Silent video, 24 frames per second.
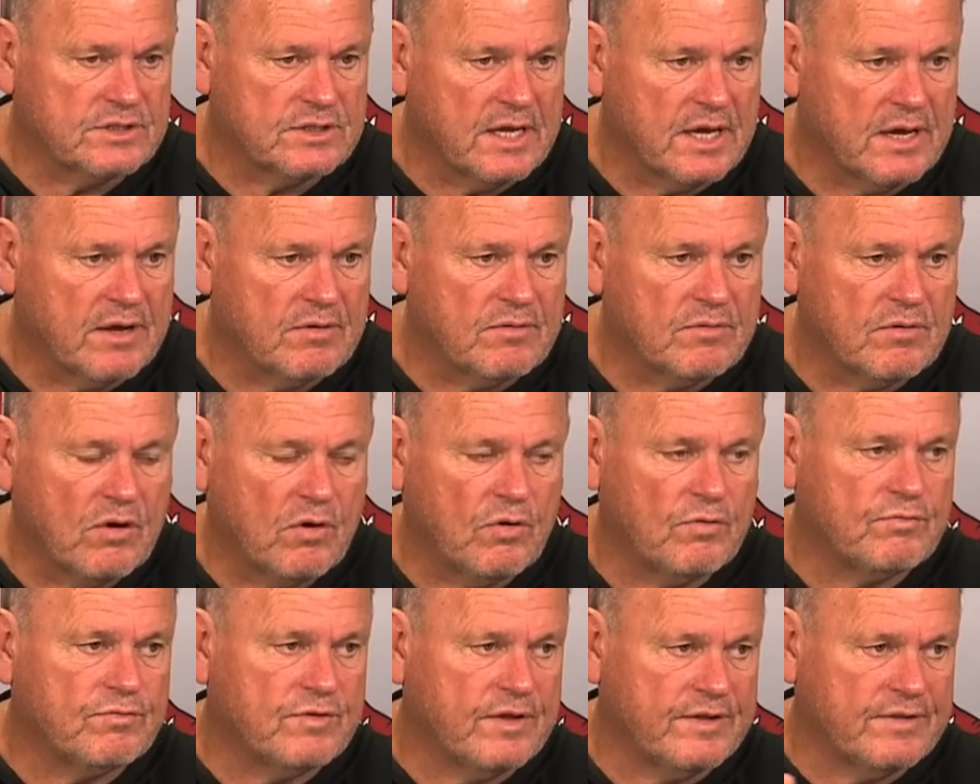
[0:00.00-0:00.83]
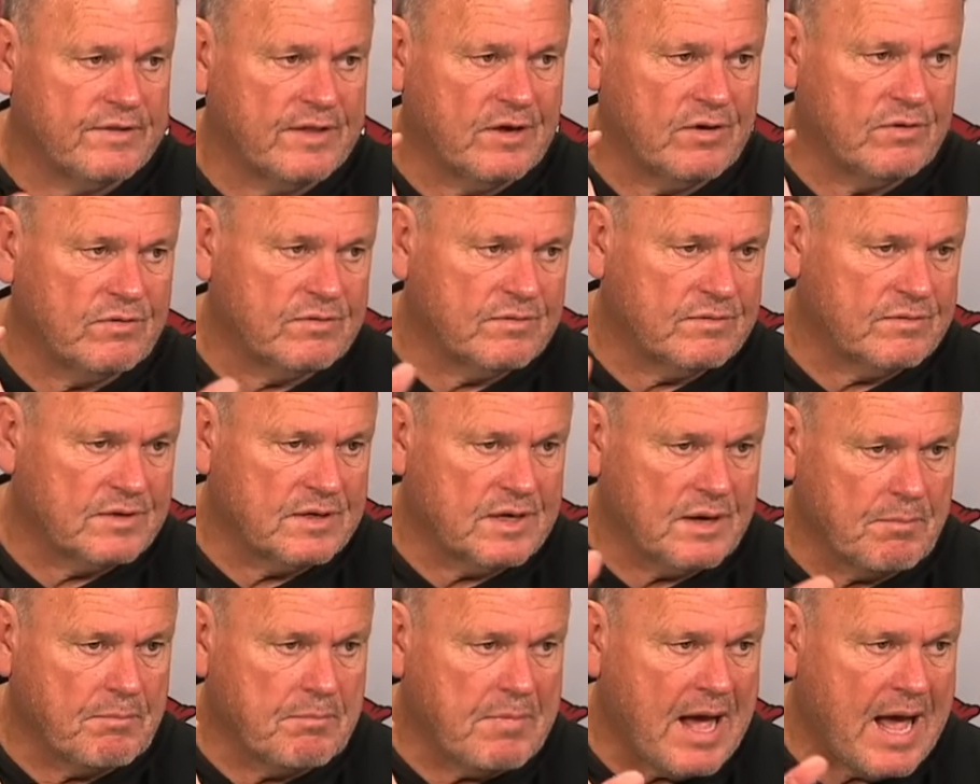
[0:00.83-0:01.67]
Now, hopefully, they'll
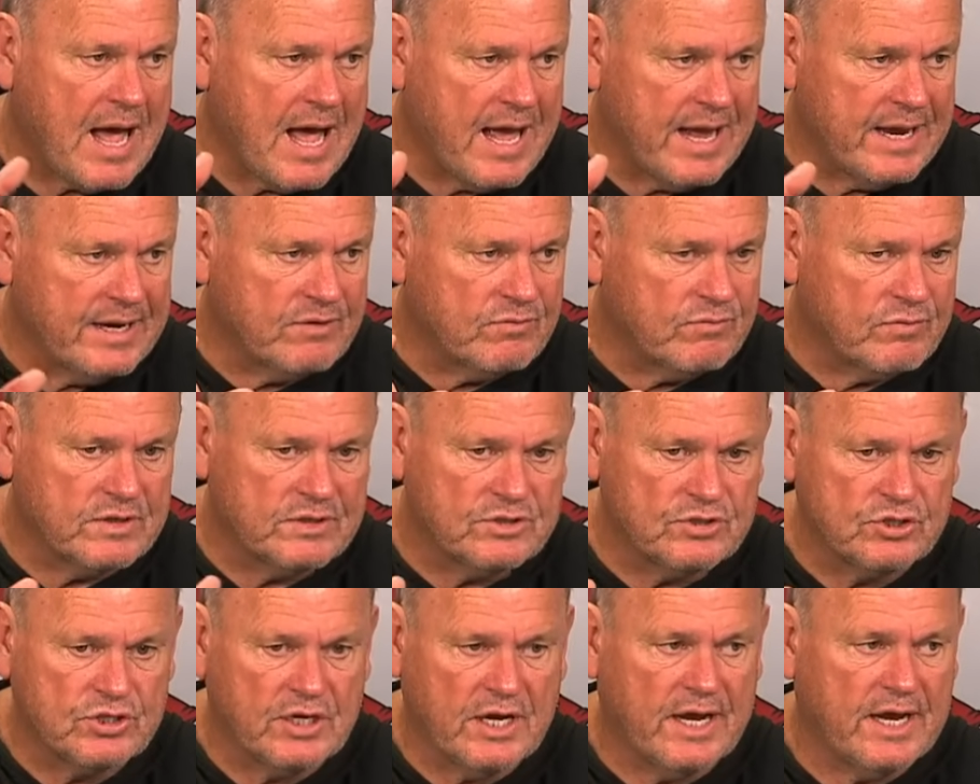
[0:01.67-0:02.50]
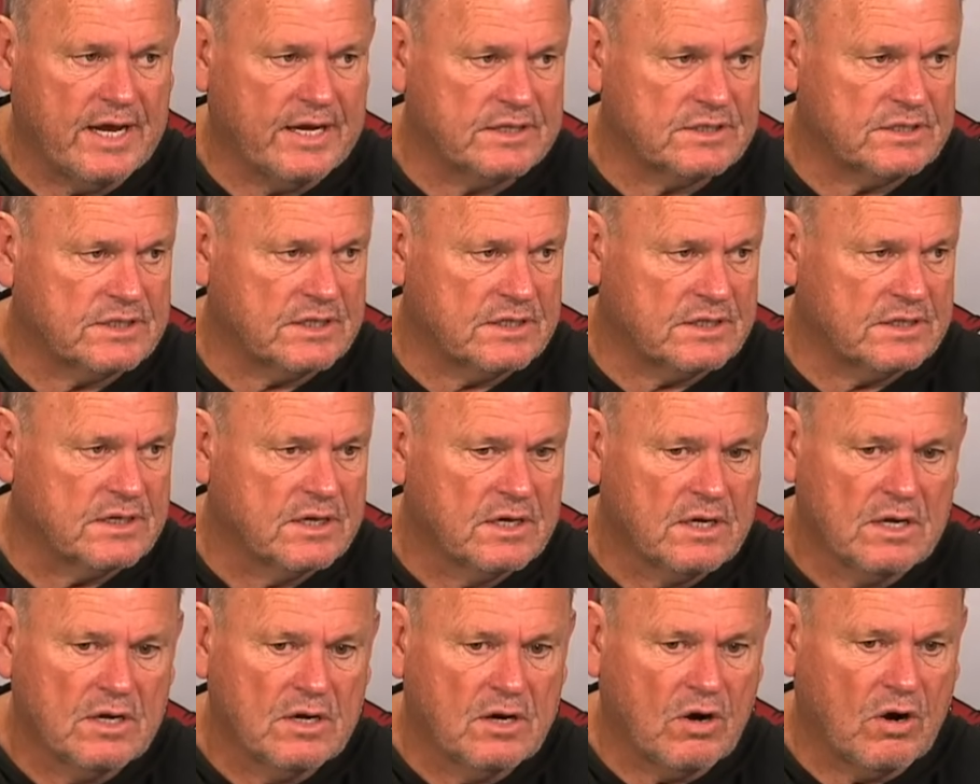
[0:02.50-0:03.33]
combine with checks and
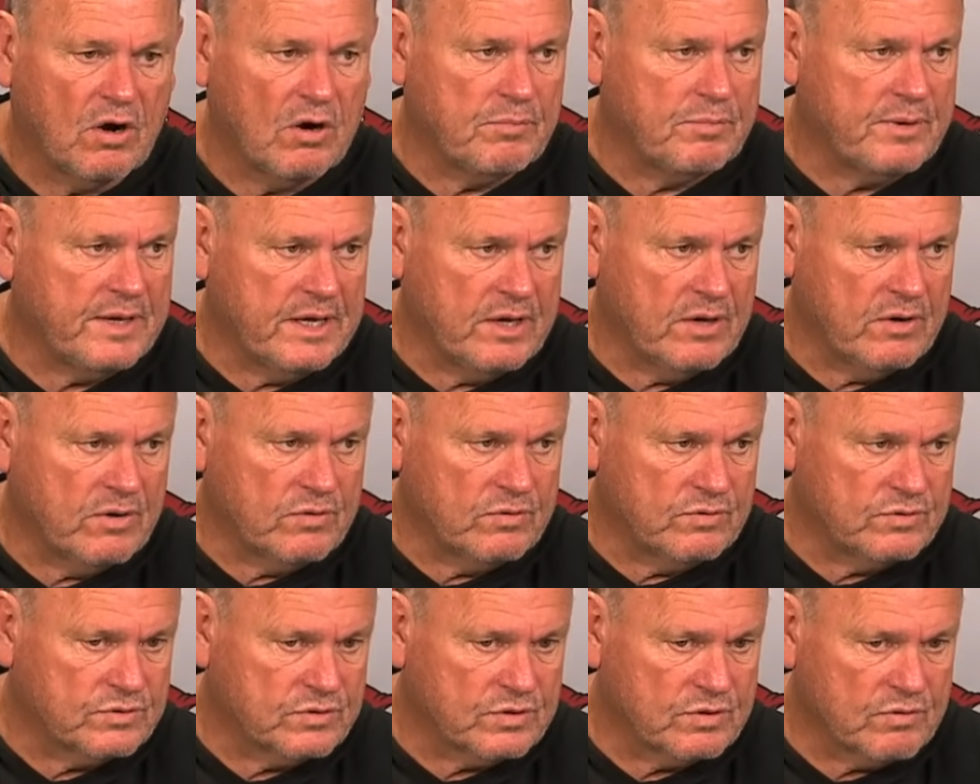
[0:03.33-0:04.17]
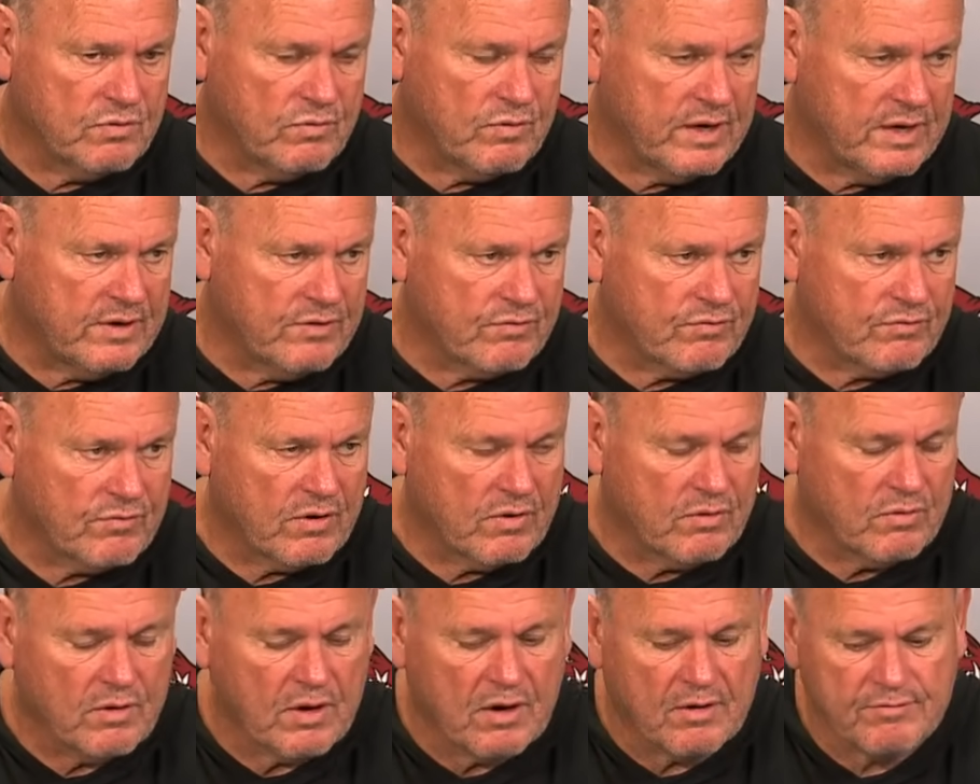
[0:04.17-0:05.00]
RPOs and a way to
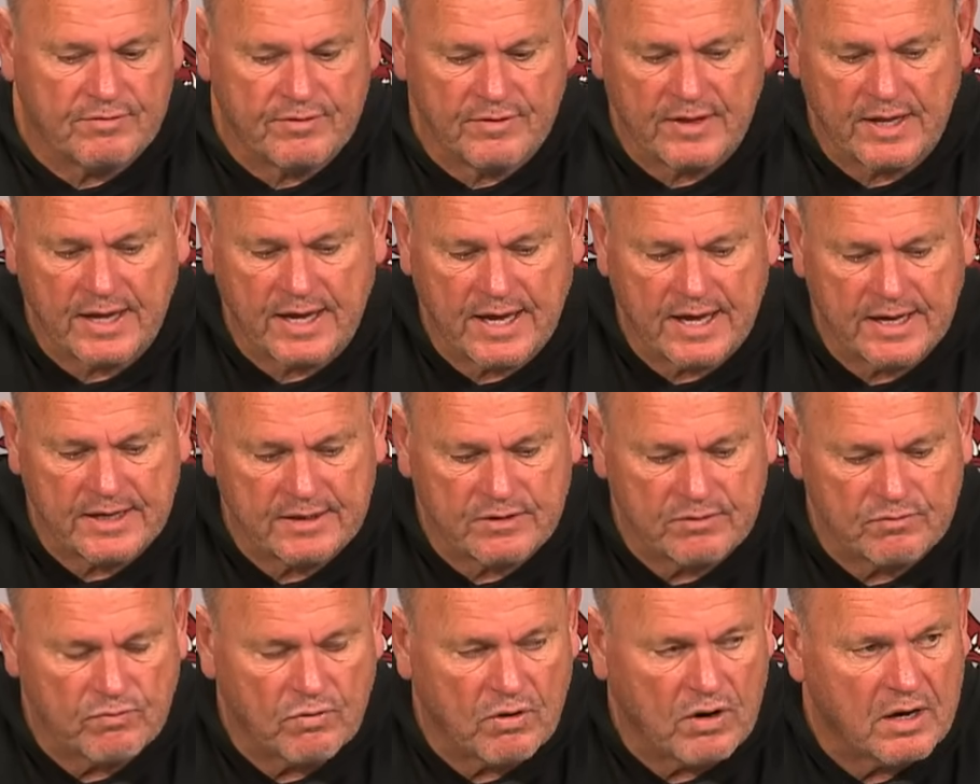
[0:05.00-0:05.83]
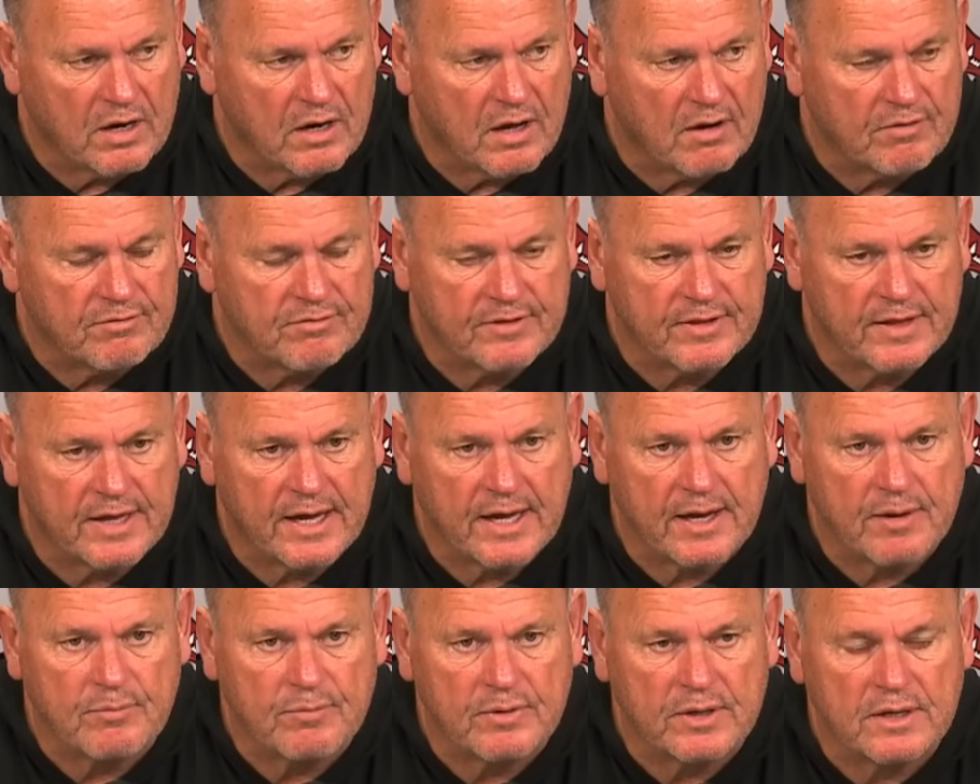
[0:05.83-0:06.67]
throw off of that and run off of
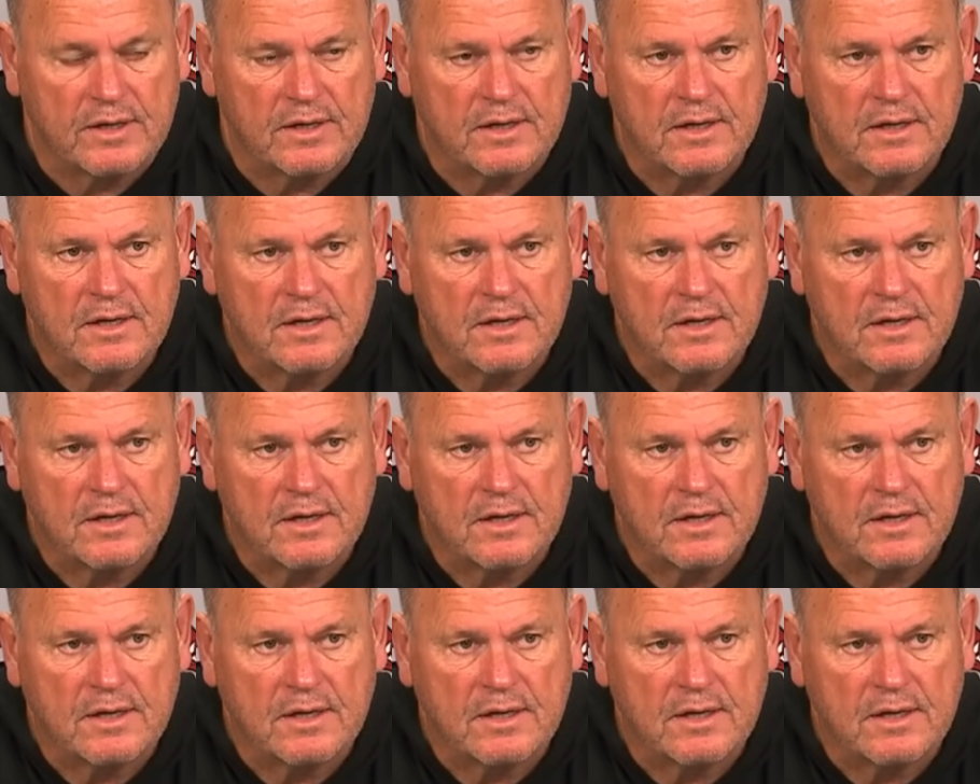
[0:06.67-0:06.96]
that, but.